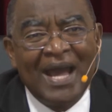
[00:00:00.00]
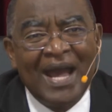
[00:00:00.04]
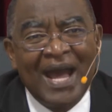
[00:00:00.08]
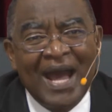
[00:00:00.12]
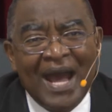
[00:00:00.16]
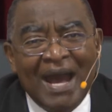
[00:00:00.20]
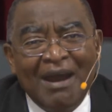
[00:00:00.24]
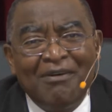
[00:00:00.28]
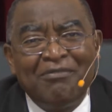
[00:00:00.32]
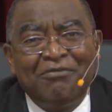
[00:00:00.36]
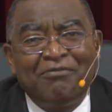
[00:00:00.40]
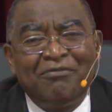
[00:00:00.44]

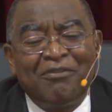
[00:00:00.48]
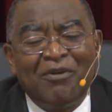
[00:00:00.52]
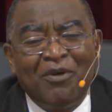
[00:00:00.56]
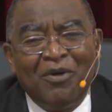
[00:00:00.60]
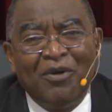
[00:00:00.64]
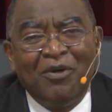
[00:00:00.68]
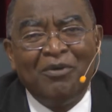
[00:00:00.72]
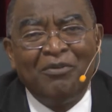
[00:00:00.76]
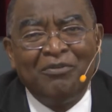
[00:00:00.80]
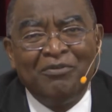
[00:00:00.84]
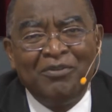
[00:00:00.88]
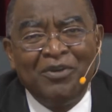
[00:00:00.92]
half
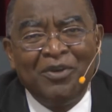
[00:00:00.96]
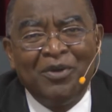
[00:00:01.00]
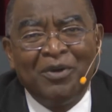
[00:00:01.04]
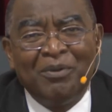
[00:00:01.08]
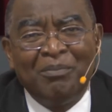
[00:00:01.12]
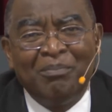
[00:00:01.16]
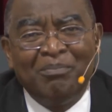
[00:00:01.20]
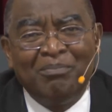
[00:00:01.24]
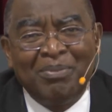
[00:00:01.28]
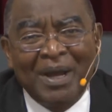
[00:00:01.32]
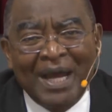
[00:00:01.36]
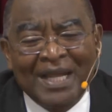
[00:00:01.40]
of
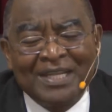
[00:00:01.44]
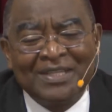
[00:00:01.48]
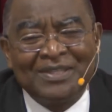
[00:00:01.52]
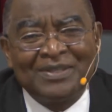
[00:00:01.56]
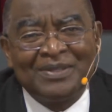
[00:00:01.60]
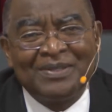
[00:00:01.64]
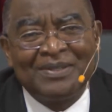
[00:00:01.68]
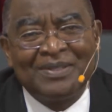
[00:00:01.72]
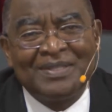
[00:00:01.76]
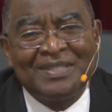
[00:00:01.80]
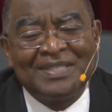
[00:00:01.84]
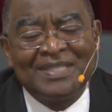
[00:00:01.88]
your
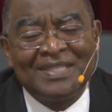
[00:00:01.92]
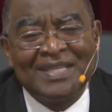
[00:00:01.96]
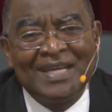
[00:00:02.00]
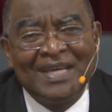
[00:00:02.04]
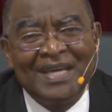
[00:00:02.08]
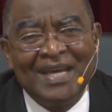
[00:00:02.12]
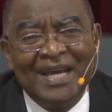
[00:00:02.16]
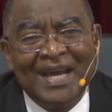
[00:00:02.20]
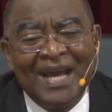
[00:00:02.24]
battles